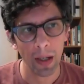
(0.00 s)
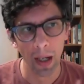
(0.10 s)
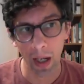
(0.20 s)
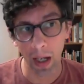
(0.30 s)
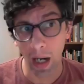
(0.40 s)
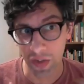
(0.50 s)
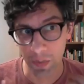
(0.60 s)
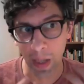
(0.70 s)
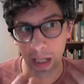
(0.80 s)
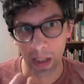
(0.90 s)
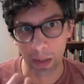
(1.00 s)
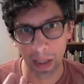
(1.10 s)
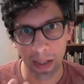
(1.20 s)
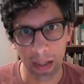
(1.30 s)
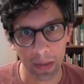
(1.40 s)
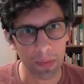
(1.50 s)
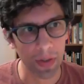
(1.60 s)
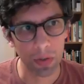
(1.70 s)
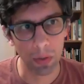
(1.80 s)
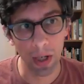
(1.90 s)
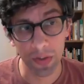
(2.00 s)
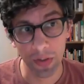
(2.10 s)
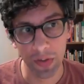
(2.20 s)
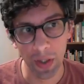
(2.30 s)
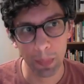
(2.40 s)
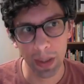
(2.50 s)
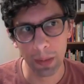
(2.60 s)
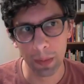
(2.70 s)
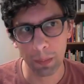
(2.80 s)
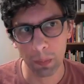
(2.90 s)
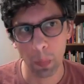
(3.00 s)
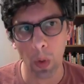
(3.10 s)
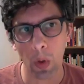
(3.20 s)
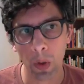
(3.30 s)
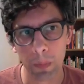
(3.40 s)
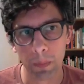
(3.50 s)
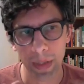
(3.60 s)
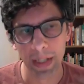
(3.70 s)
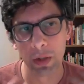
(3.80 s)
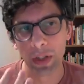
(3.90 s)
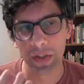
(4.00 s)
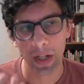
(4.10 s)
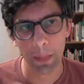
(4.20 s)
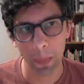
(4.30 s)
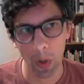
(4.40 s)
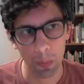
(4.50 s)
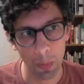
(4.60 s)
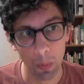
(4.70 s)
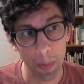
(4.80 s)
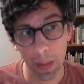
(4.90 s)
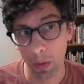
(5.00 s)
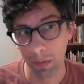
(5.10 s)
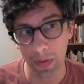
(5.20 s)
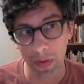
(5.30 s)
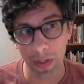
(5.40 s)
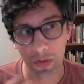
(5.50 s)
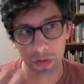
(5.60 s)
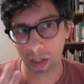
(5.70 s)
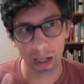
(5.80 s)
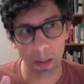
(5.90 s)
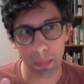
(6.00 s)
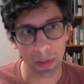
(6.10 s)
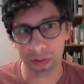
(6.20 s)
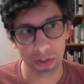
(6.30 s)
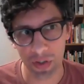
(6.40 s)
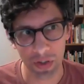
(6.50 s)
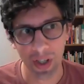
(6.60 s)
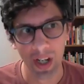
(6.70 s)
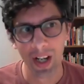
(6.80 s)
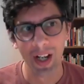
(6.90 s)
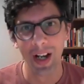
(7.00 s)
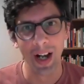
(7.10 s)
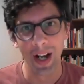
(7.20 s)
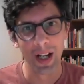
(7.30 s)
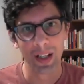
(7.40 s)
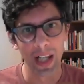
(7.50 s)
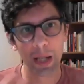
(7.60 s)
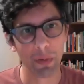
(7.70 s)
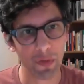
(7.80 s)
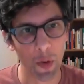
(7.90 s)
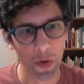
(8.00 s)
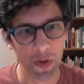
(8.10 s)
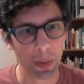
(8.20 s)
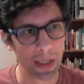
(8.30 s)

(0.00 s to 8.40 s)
I suspect that by the end of this crisis, there'll be more, the increase in unemployment will be equivalent to the entire British labour force